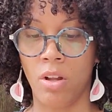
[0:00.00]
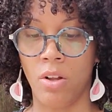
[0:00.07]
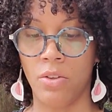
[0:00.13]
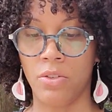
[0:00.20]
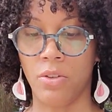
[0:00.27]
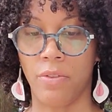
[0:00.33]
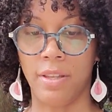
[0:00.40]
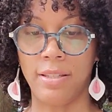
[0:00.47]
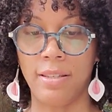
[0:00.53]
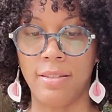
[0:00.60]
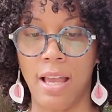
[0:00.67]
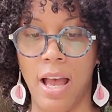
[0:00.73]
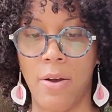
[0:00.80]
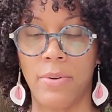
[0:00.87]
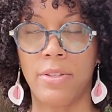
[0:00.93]
So this
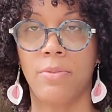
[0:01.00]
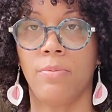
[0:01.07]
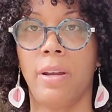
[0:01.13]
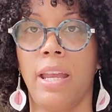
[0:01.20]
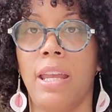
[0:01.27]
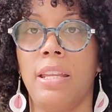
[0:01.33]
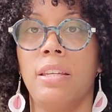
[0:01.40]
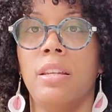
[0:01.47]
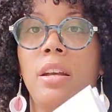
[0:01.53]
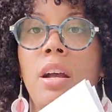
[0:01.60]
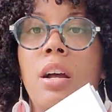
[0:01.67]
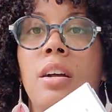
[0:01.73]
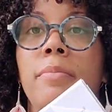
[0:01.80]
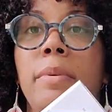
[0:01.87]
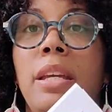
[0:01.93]
is how it's written.
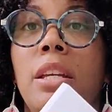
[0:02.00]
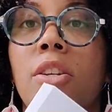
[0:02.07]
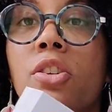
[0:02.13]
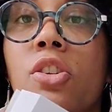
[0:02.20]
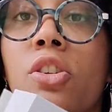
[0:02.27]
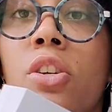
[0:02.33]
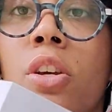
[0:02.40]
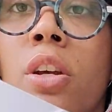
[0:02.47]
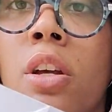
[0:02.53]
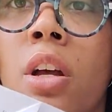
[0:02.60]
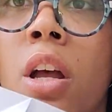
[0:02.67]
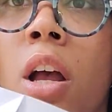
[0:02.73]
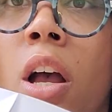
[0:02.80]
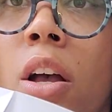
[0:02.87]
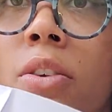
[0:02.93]
Each
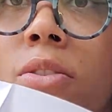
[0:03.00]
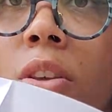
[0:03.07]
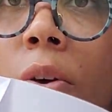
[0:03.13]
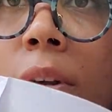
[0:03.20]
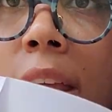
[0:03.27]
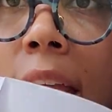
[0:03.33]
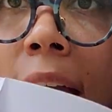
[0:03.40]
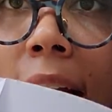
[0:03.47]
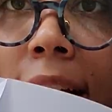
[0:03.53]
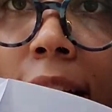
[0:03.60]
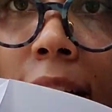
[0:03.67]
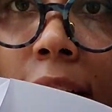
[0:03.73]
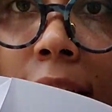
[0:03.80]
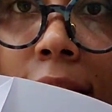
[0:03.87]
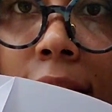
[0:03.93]

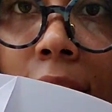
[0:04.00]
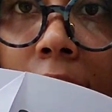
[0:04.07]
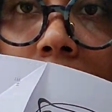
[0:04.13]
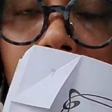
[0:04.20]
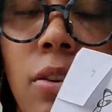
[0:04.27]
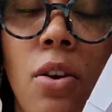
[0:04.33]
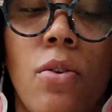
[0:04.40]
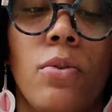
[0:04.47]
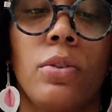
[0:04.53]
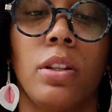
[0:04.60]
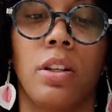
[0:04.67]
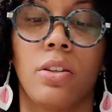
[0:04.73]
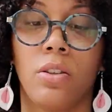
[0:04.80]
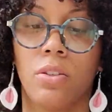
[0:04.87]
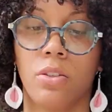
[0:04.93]
zodiac gets like their own
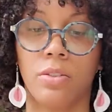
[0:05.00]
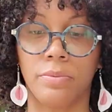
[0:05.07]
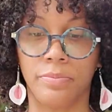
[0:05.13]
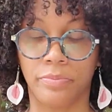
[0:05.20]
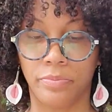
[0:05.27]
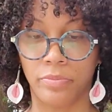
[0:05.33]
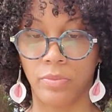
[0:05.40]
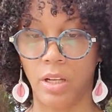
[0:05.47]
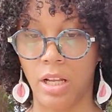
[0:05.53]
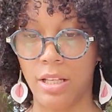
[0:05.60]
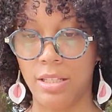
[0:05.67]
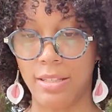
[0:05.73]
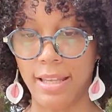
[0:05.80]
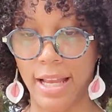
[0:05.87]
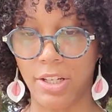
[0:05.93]
little
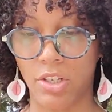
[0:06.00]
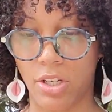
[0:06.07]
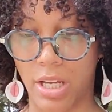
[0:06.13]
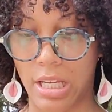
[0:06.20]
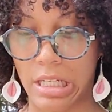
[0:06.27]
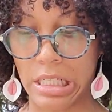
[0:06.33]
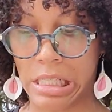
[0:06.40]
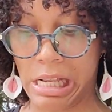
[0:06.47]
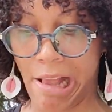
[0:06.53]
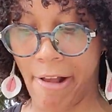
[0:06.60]
section.